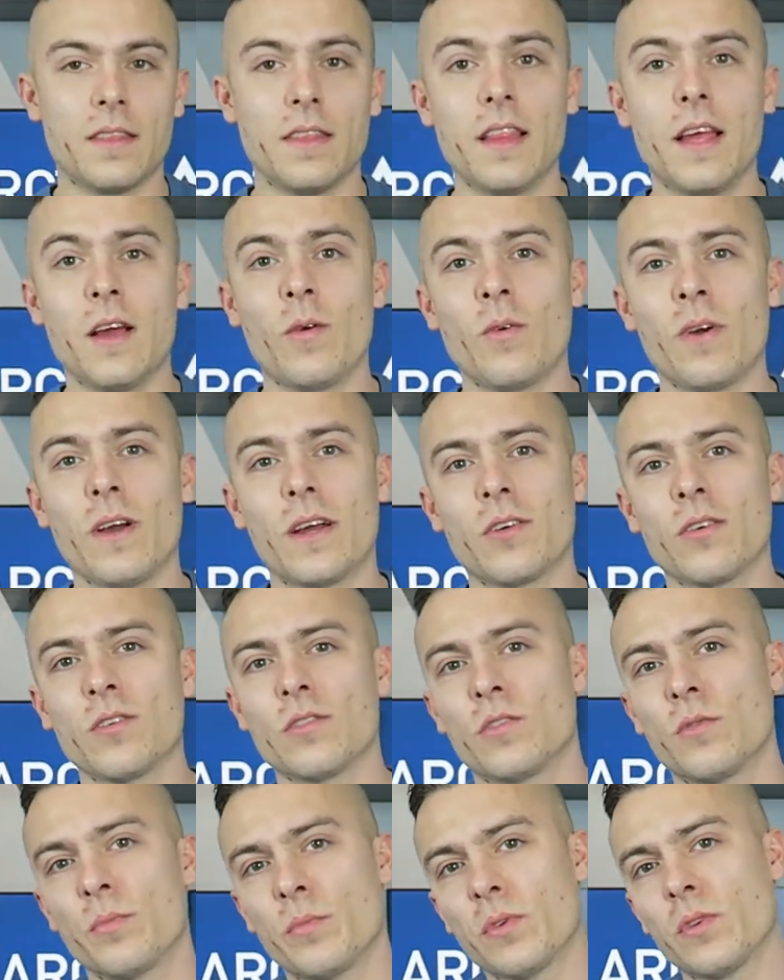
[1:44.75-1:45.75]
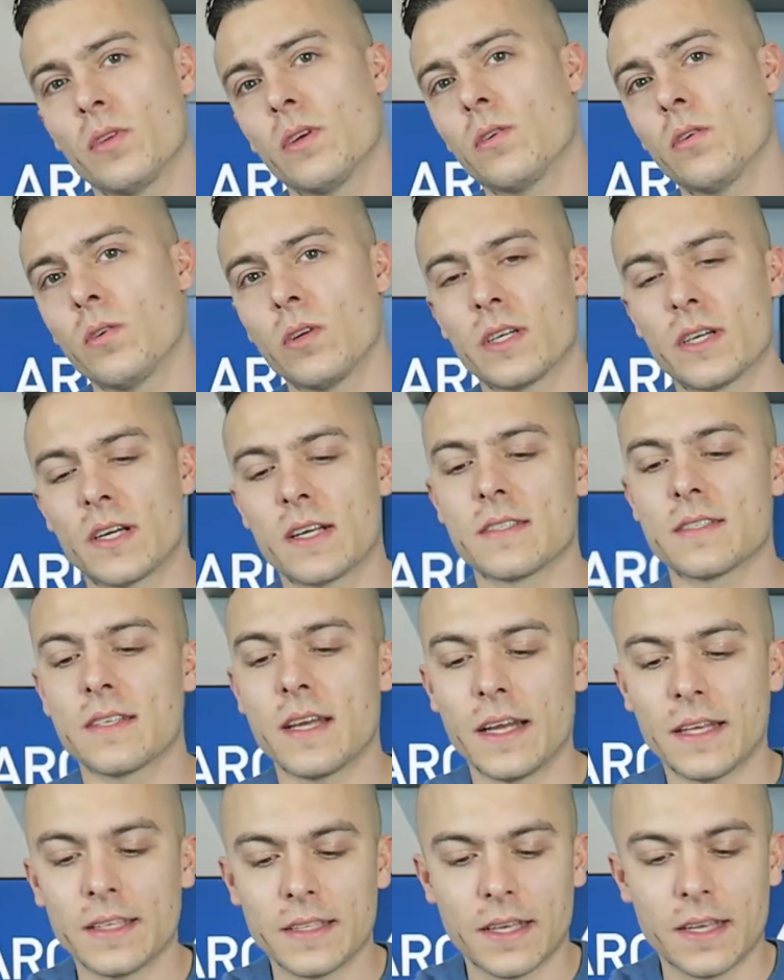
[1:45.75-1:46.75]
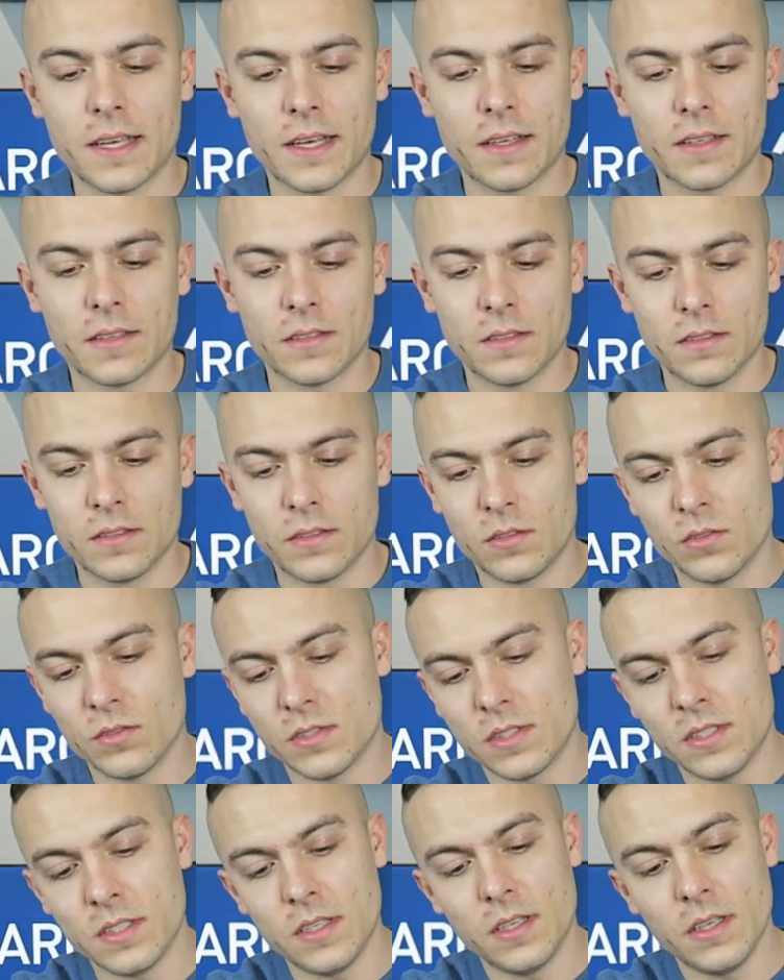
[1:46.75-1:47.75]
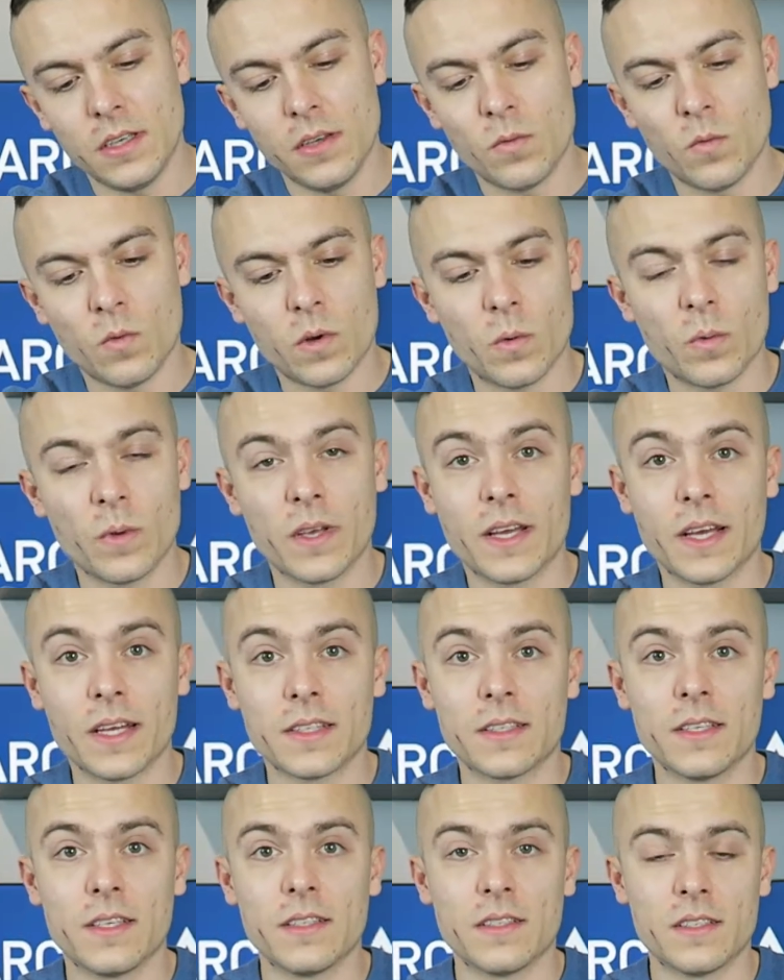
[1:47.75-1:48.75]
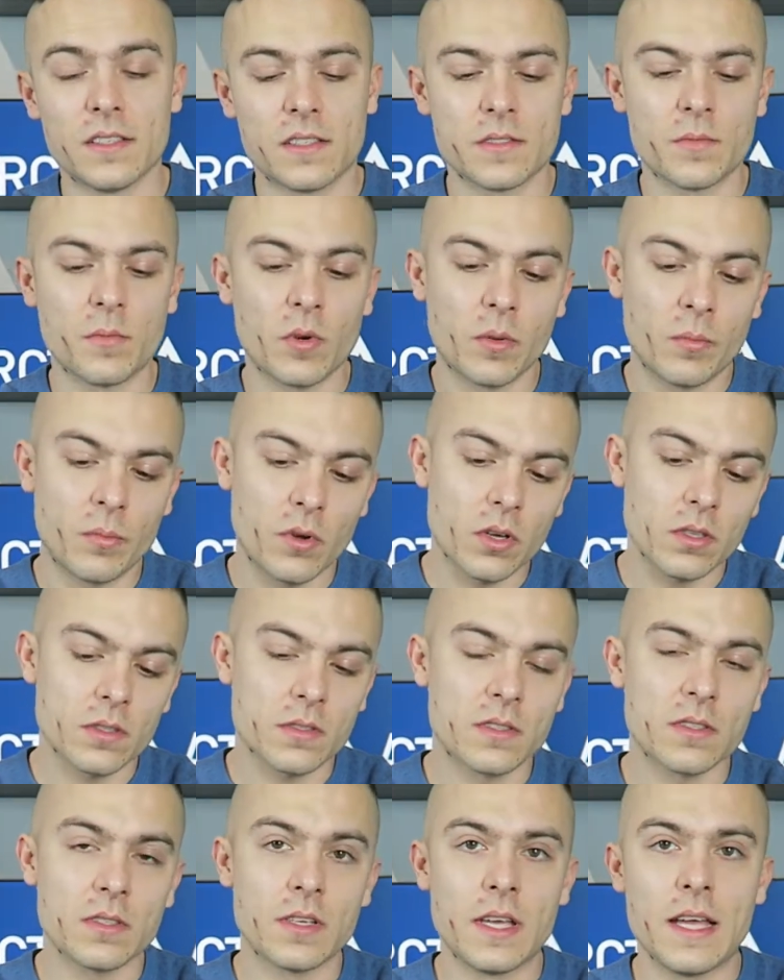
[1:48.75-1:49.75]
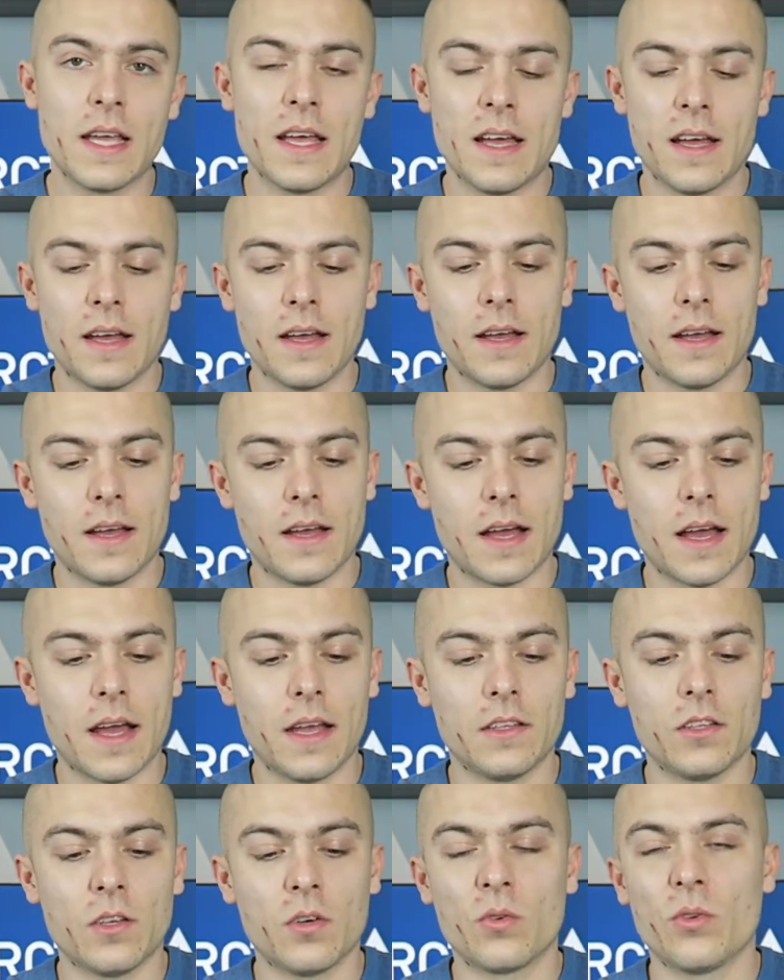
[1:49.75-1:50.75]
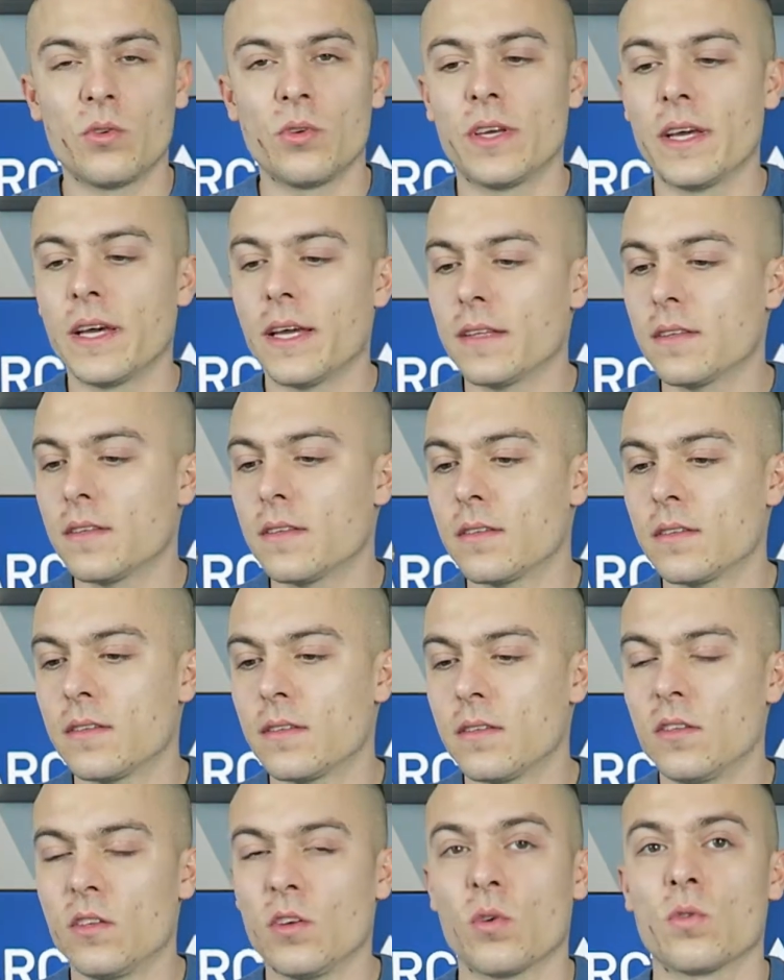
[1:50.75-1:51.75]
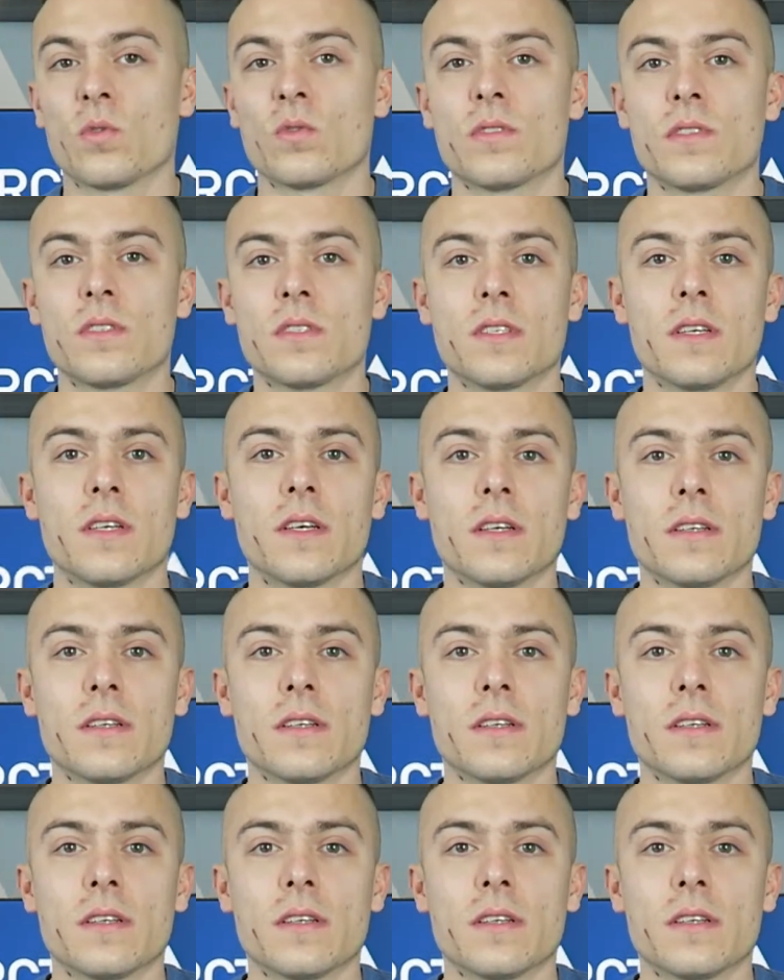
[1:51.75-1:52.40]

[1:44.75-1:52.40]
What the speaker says: Now I'm going to put the cooler aside and to see what we got in this small box. I know you get those